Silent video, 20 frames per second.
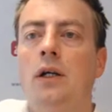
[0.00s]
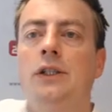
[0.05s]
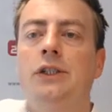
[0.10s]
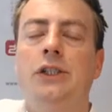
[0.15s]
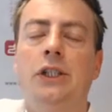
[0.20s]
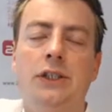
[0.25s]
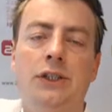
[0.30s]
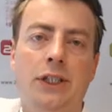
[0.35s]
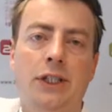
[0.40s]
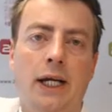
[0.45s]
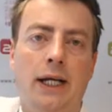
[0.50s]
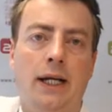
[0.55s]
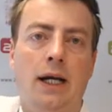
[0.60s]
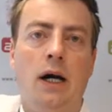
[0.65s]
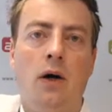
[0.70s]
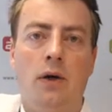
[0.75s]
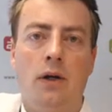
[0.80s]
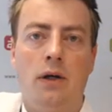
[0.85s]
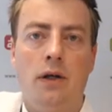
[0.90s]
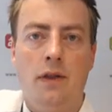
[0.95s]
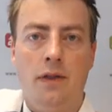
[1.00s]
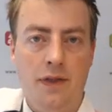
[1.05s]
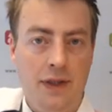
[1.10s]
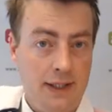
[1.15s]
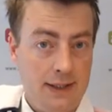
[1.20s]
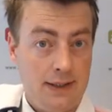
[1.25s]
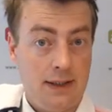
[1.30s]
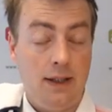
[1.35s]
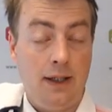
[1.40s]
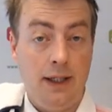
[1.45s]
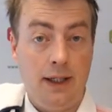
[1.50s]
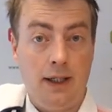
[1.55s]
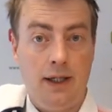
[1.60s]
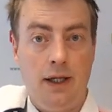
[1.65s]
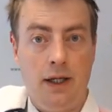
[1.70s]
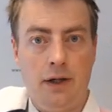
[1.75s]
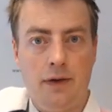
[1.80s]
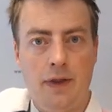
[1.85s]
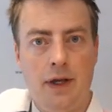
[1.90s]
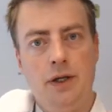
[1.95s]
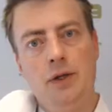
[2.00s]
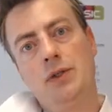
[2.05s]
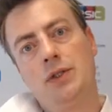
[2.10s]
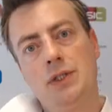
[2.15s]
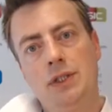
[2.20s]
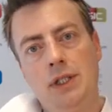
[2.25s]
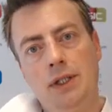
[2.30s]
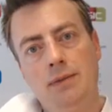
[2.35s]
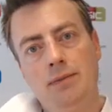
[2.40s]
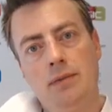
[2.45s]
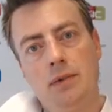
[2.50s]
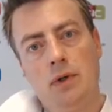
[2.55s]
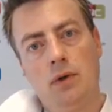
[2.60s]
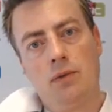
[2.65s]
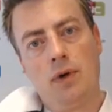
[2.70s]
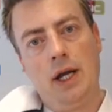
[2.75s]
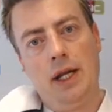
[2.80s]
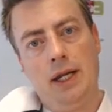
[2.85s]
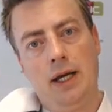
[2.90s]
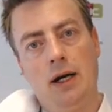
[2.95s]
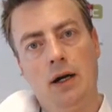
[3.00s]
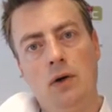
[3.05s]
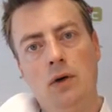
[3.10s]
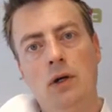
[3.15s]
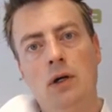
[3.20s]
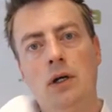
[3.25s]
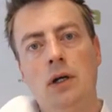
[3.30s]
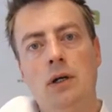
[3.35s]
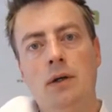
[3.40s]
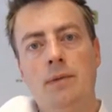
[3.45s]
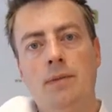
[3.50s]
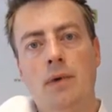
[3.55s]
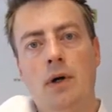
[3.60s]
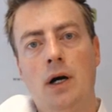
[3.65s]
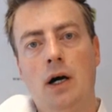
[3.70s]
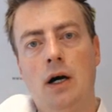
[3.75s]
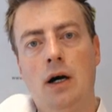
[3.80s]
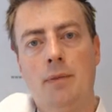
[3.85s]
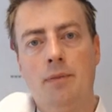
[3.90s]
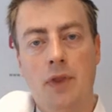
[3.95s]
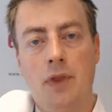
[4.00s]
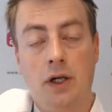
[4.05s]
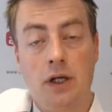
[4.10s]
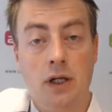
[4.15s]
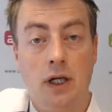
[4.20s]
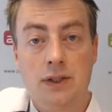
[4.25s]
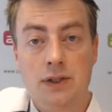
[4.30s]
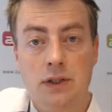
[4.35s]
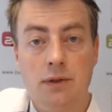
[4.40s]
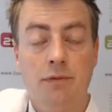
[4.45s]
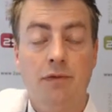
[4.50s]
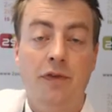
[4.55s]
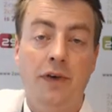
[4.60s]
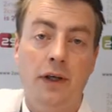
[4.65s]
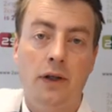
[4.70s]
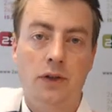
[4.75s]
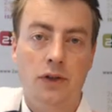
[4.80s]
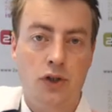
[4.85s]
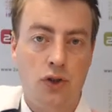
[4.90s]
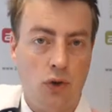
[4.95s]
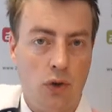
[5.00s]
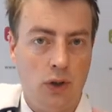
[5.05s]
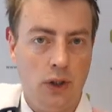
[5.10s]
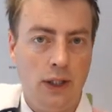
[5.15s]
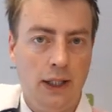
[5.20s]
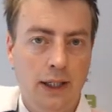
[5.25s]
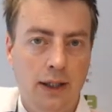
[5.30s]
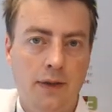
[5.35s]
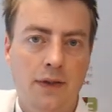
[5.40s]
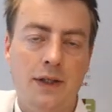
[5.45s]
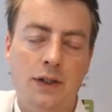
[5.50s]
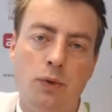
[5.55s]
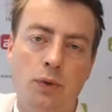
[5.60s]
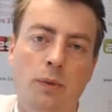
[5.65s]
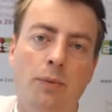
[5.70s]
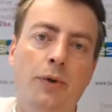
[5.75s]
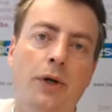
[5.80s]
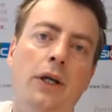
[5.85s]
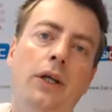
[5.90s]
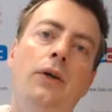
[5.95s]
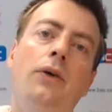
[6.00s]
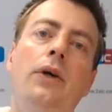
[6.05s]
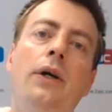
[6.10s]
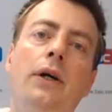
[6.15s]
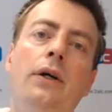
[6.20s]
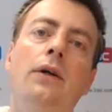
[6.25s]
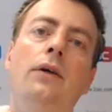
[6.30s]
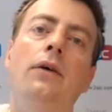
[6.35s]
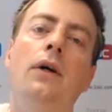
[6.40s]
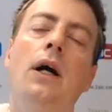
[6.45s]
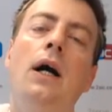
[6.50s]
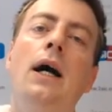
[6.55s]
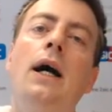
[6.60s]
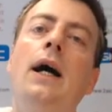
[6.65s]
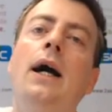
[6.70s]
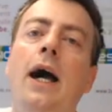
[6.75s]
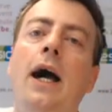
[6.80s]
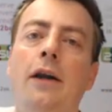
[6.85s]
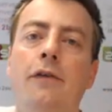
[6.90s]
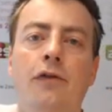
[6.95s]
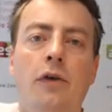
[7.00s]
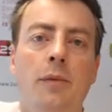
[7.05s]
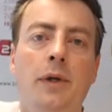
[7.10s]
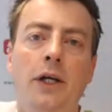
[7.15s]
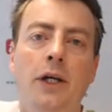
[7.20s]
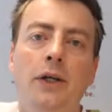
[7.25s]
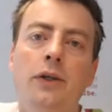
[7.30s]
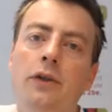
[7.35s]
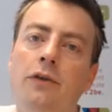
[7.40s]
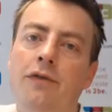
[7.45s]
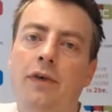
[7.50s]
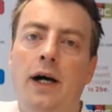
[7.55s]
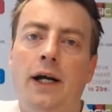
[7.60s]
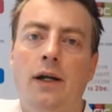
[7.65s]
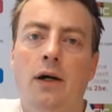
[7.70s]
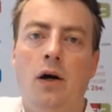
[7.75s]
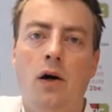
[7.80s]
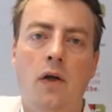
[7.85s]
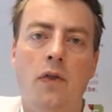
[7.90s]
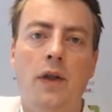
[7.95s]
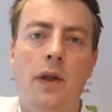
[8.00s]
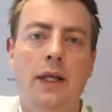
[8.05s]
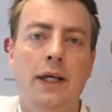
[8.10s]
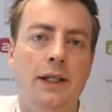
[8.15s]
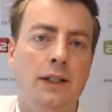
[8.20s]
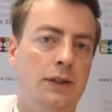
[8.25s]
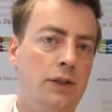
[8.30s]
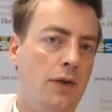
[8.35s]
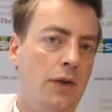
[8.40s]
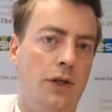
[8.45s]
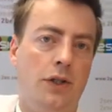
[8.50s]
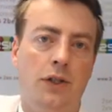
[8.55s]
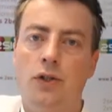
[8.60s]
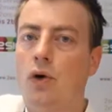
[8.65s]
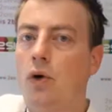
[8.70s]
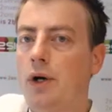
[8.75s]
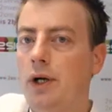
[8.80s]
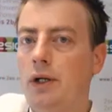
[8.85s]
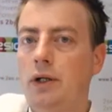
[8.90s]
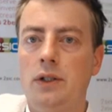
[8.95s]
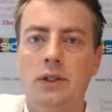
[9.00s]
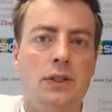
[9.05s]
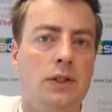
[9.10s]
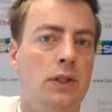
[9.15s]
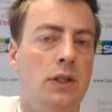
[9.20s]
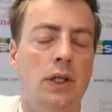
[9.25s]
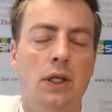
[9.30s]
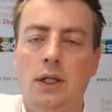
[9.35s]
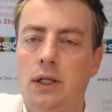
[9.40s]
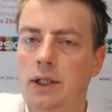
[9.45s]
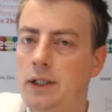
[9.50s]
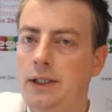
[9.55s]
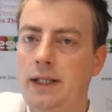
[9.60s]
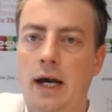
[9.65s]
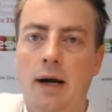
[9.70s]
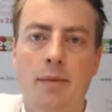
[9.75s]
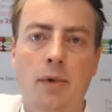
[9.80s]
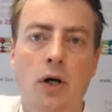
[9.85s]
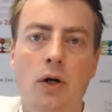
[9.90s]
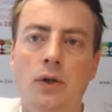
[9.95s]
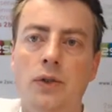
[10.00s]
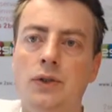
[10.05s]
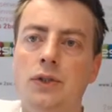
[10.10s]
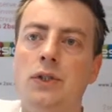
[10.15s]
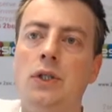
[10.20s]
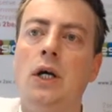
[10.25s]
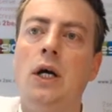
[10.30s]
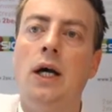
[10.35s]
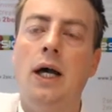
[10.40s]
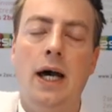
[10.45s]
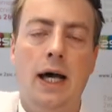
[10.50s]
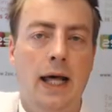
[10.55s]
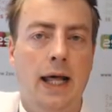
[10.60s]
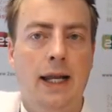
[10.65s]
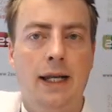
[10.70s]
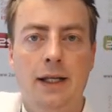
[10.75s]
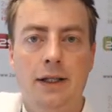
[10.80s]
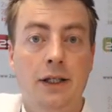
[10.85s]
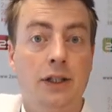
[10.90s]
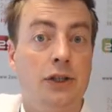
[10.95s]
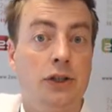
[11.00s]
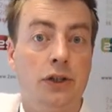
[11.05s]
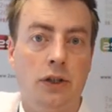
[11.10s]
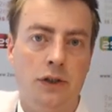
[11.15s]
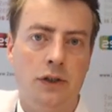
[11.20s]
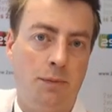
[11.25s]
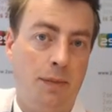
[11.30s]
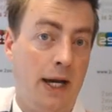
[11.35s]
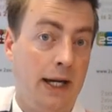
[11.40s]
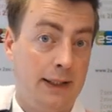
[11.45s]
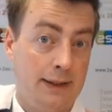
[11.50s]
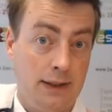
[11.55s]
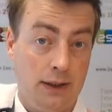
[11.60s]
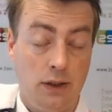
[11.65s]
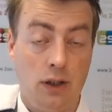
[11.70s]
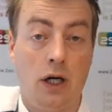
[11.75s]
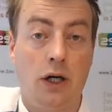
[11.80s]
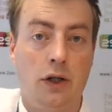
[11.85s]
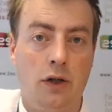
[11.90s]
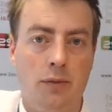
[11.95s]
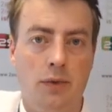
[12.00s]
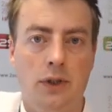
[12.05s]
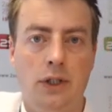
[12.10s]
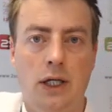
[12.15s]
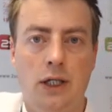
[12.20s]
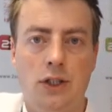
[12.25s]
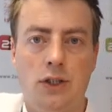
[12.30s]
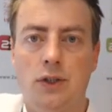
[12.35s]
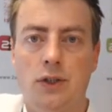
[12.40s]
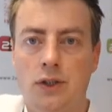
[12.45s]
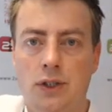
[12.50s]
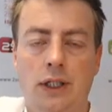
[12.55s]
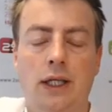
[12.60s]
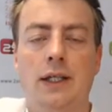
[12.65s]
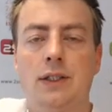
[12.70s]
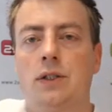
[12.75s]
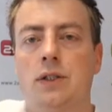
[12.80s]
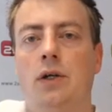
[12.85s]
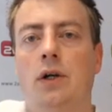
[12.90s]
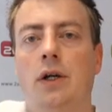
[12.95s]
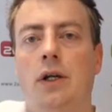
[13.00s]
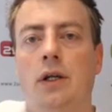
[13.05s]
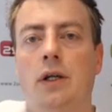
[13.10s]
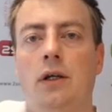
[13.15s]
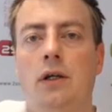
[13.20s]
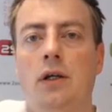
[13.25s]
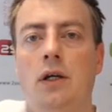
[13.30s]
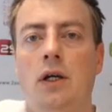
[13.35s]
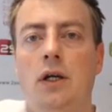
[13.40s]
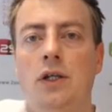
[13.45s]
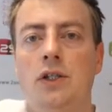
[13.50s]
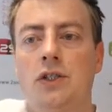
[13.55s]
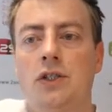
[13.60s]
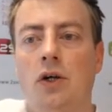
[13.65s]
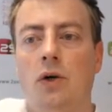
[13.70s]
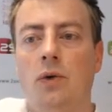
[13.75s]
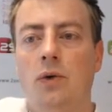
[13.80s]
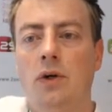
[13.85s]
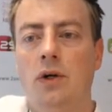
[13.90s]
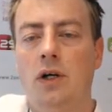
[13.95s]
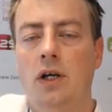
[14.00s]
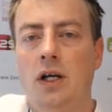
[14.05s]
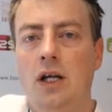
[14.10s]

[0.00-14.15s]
Just check out this link here that you see right now, the custom field short link. This will bring you here. And from here, you'll find all the links to the tutorials, demos, and additional specs and documentations to get started. So